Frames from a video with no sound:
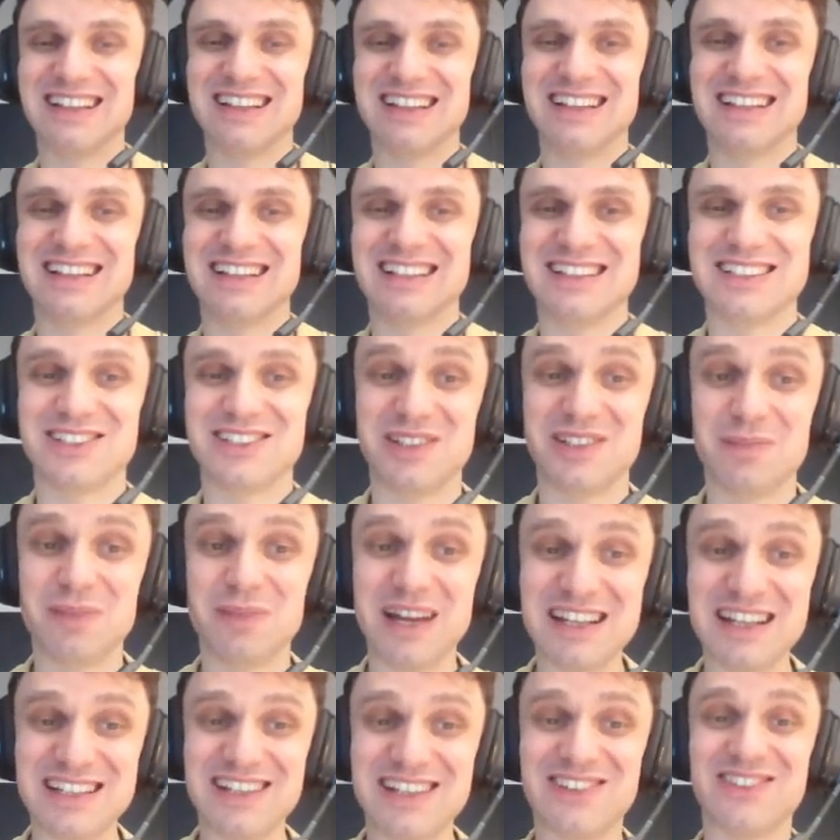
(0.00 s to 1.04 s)
So
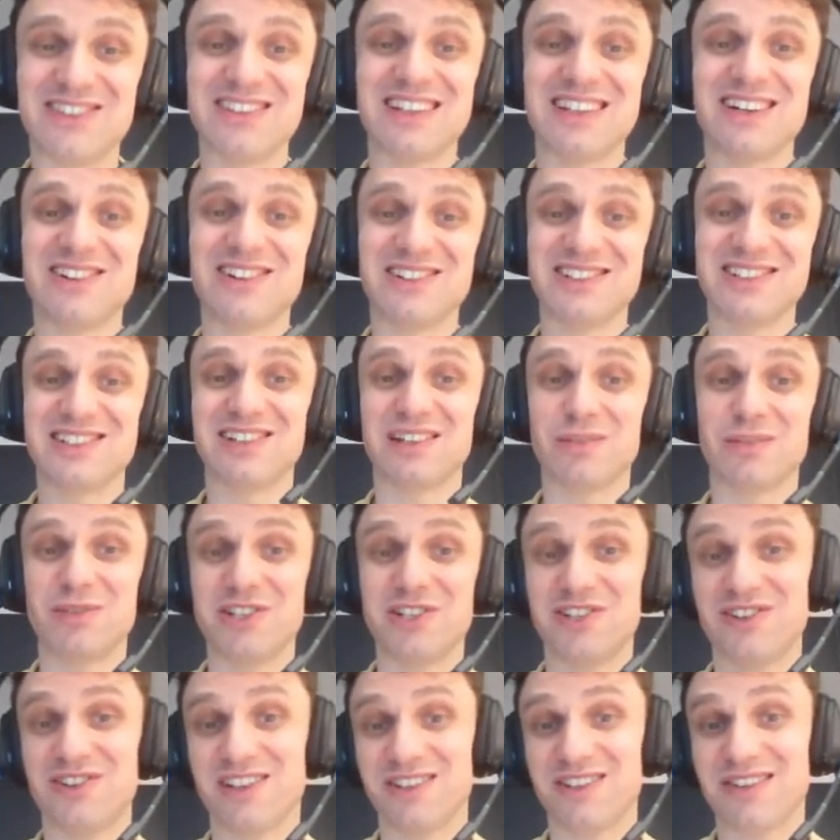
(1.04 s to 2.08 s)
depending on the construct which
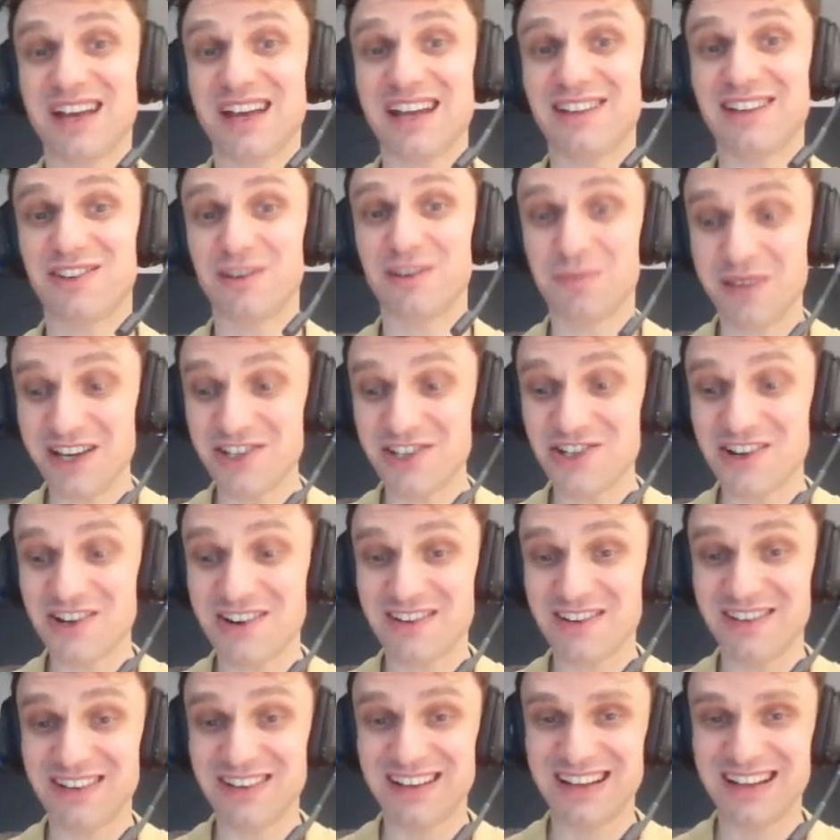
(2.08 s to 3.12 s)
you are trying to measure,
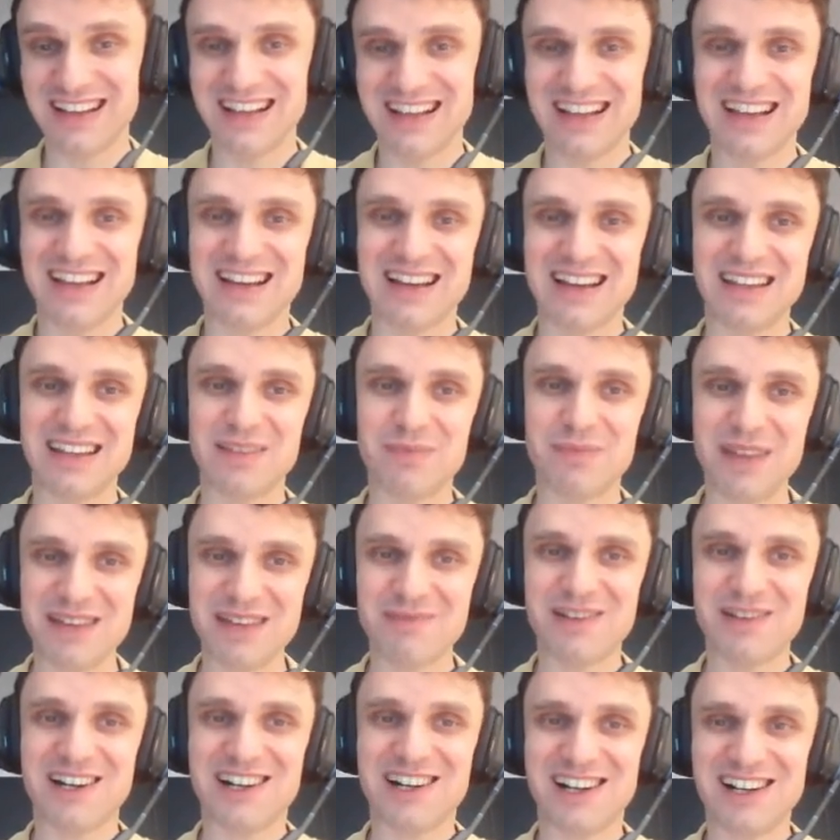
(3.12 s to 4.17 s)
it may be
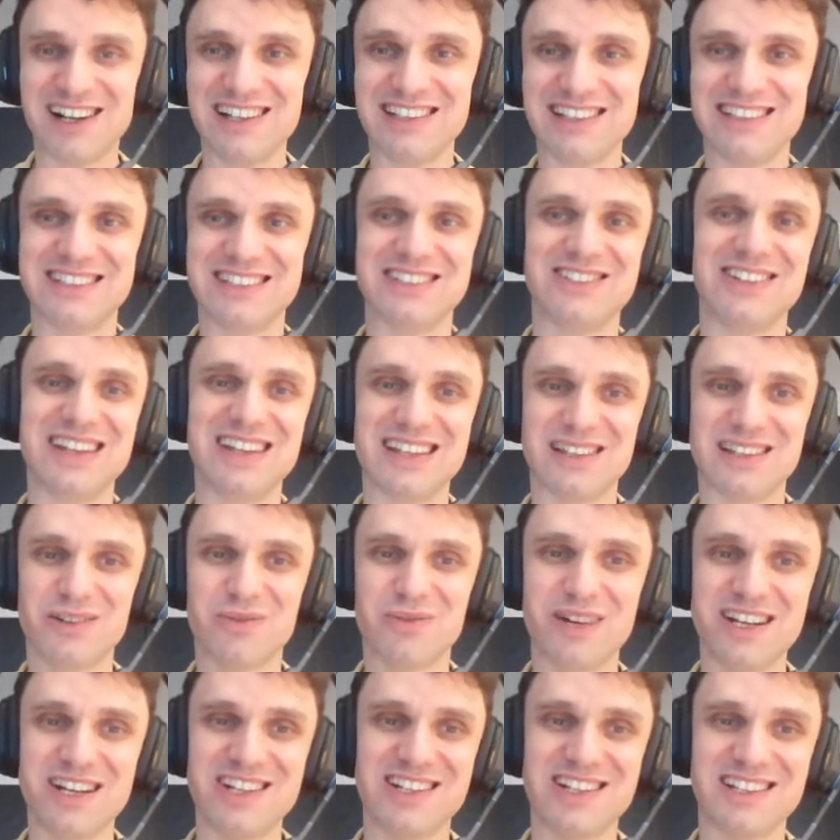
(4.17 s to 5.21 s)
hard to get
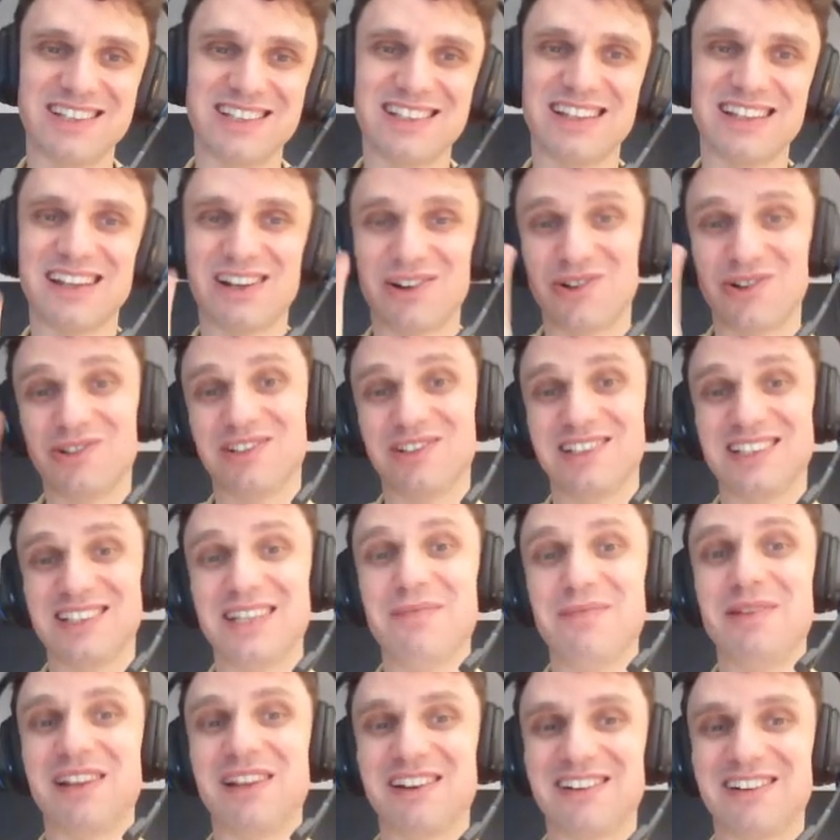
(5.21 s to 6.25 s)
questions that are all
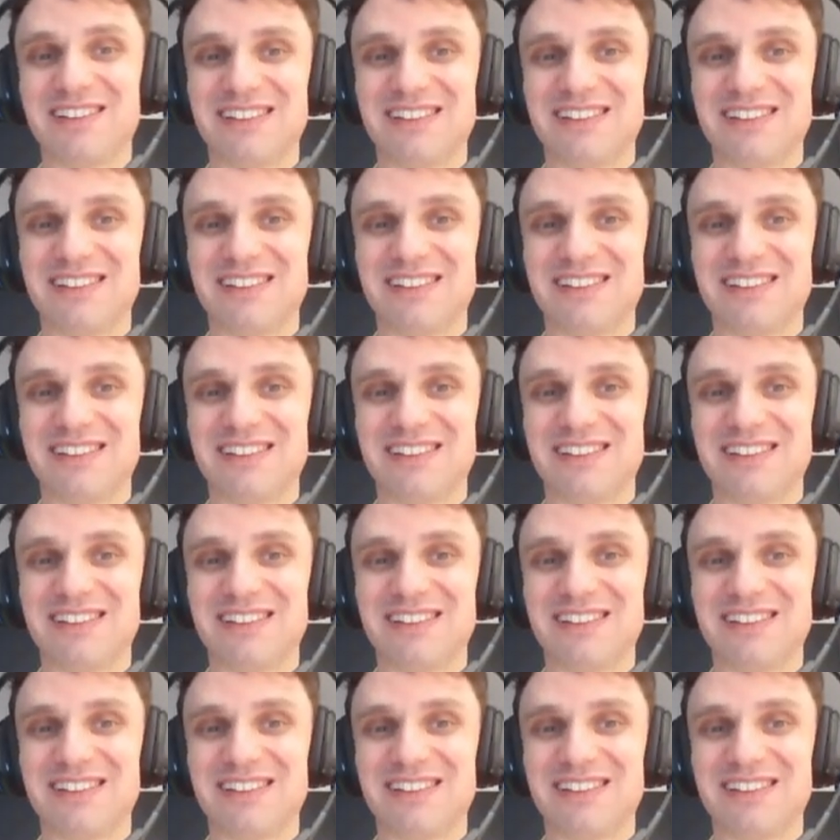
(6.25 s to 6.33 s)
similar.